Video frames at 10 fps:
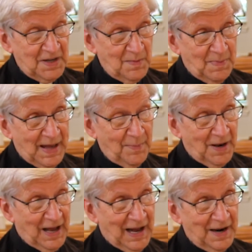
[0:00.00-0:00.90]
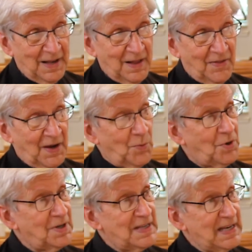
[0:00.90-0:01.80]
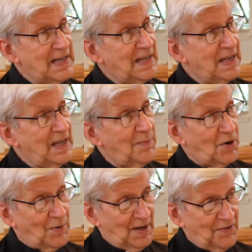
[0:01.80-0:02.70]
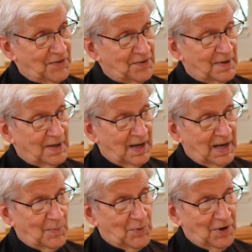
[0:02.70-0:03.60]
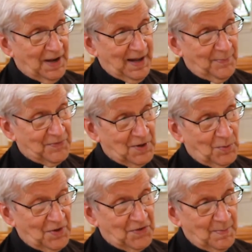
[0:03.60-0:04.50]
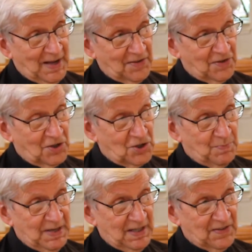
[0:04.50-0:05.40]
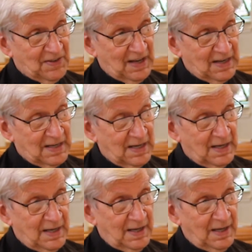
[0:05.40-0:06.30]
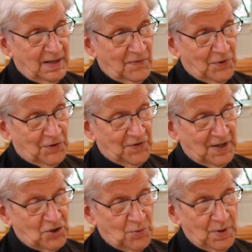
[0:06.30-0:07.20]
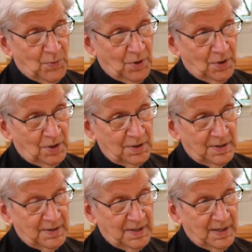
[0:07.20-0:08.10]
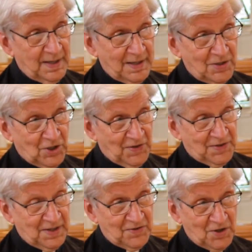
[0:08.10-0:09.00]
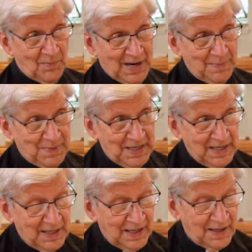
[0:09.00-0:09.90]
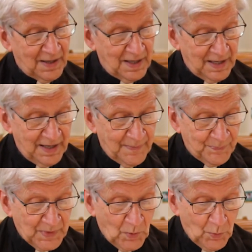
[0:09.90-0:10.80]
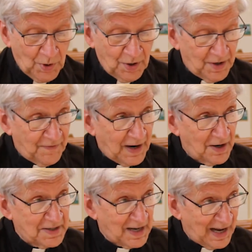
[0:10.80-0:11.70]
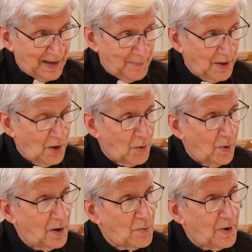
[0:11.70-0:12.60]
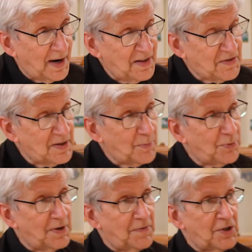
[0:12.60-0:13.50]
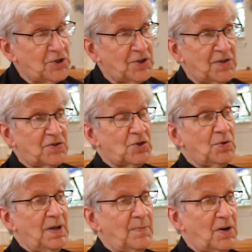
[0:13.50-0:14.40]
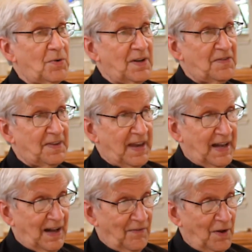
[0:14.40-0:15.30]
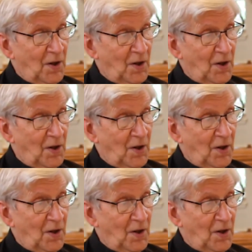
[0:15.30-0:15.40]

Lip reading: in Babylon, they were indeed immigrants, and perhaps there was a message being sent in the first century world, just as there might be in the world of our time. What rights and privileges do immigrants have?